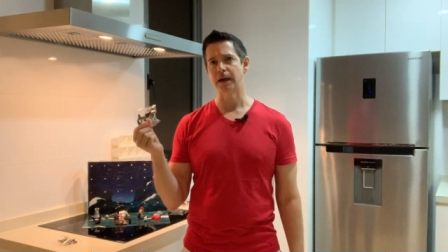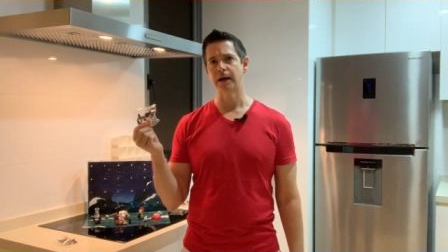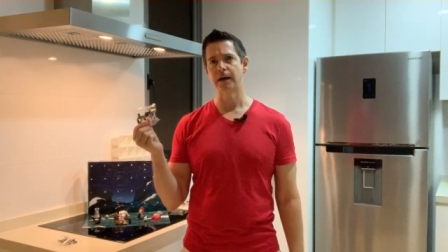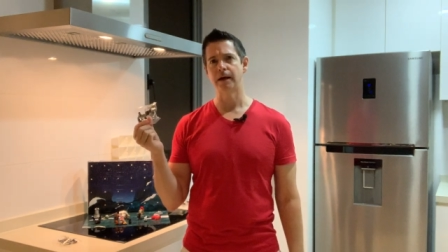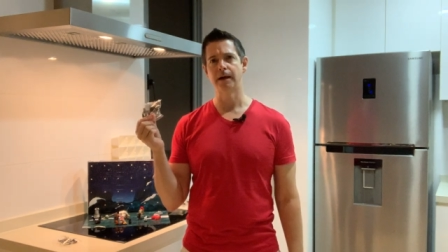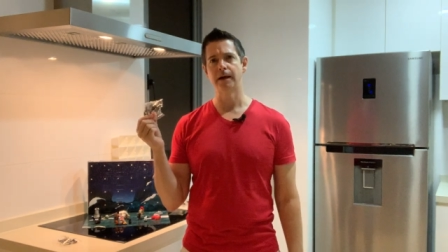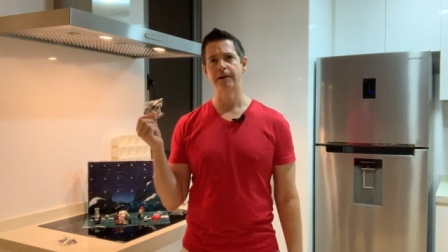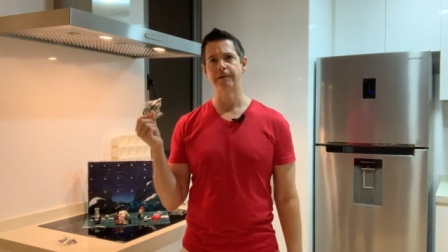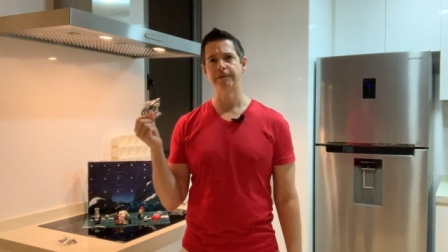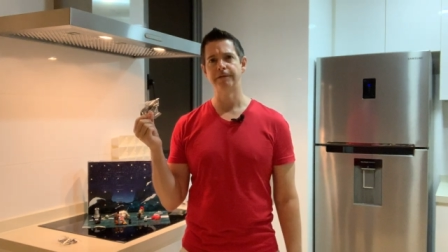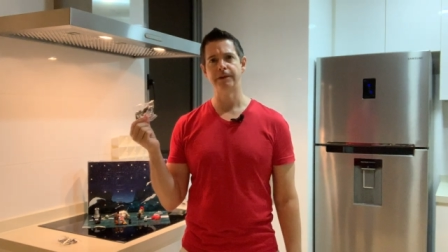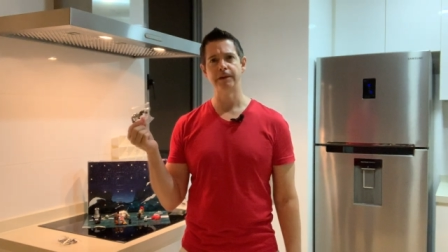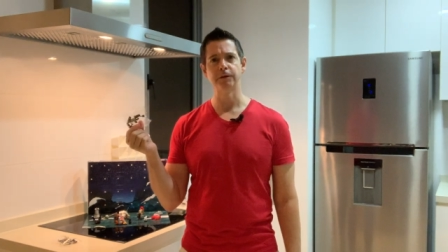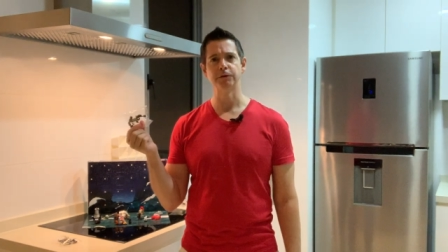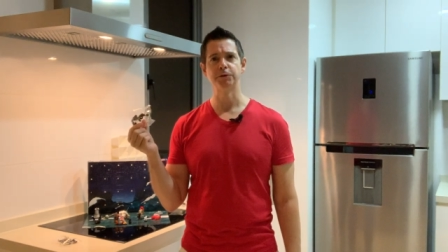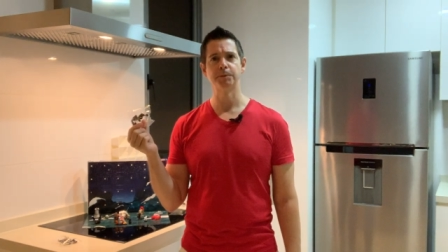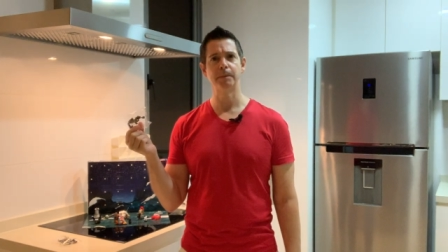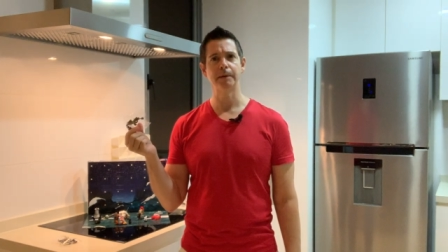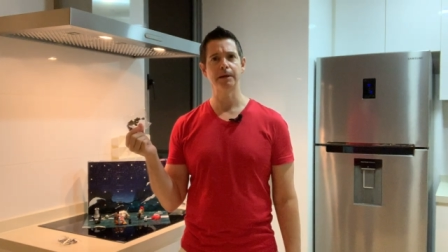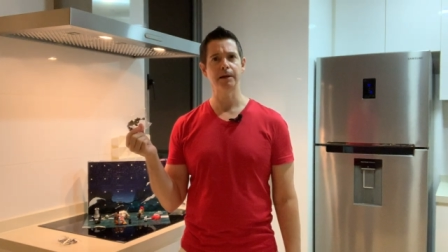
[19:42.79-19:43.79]
Uh,
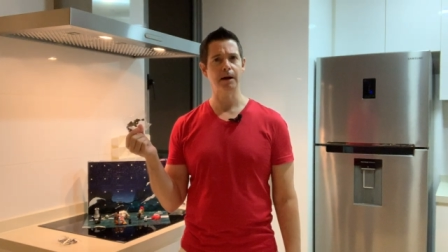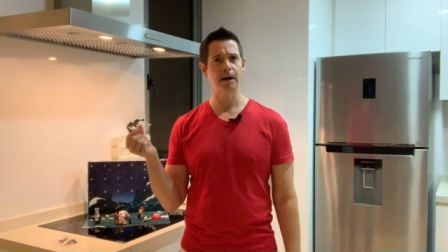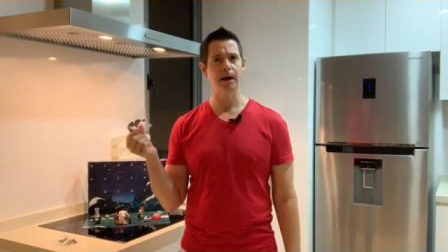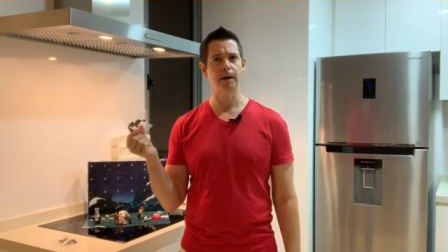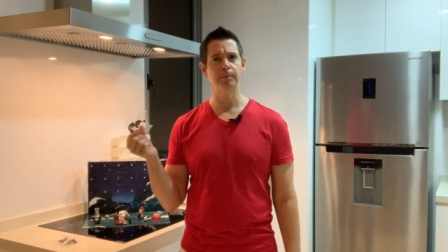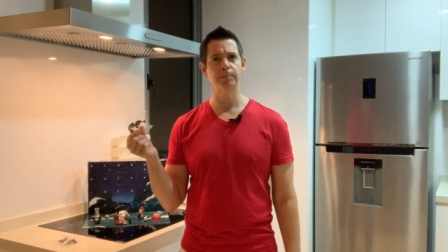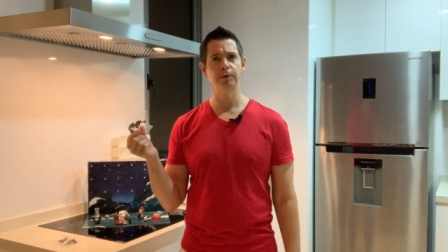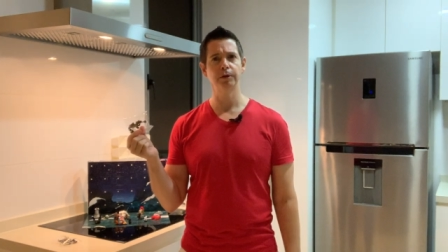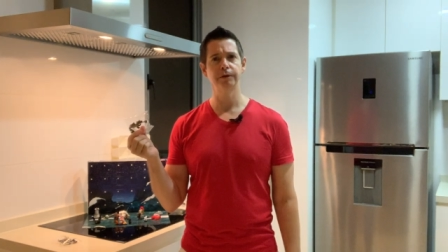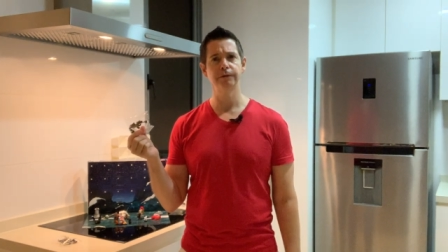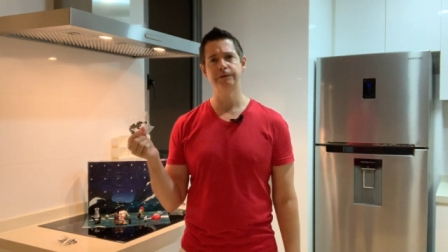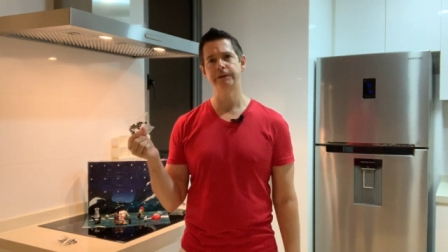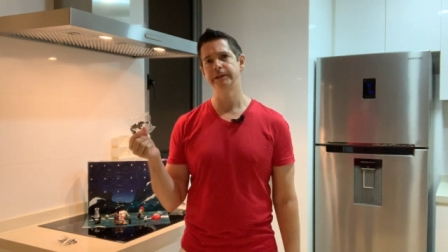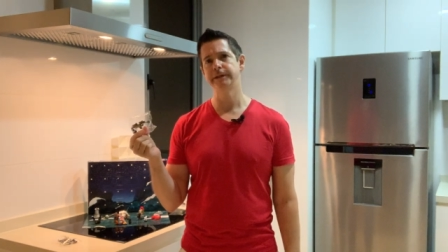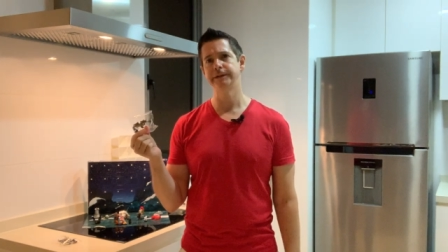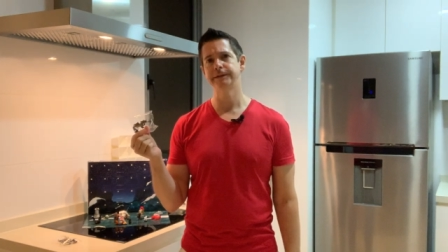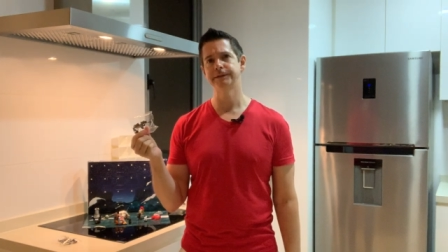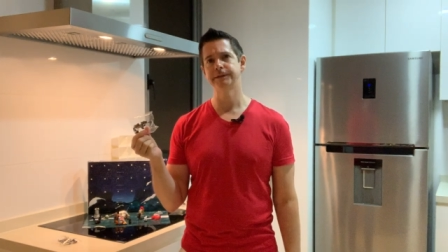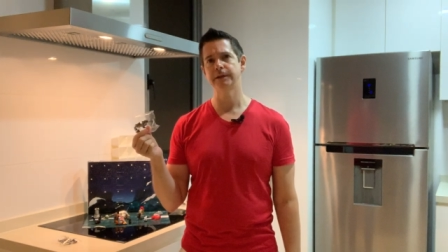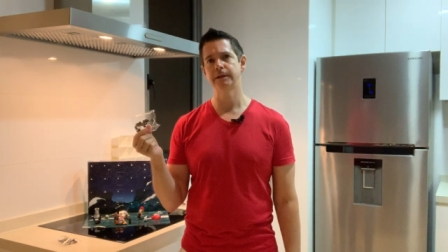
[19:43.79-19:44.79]
there's been a couple of these